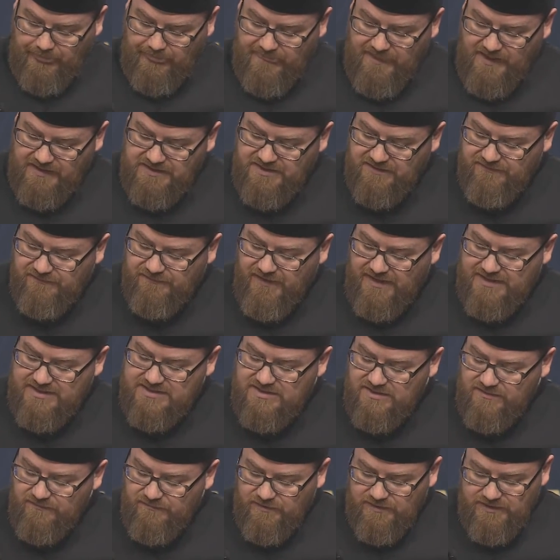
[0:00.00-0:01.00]
the
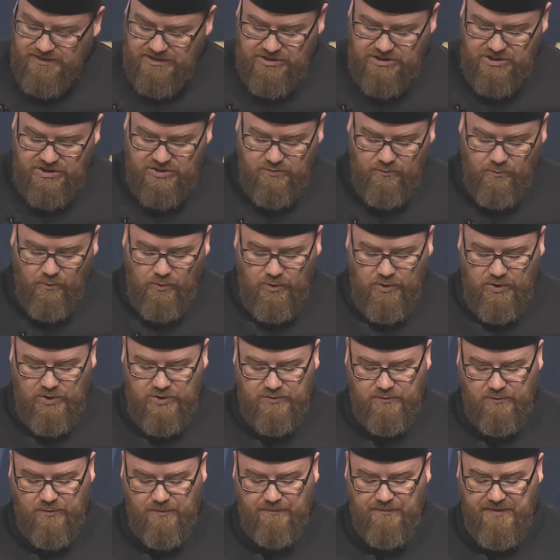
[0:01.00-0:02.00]
defensive religious
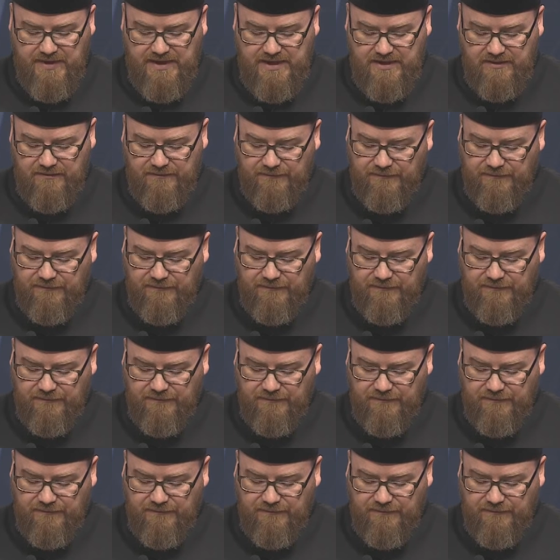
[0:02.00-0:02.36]
wars were being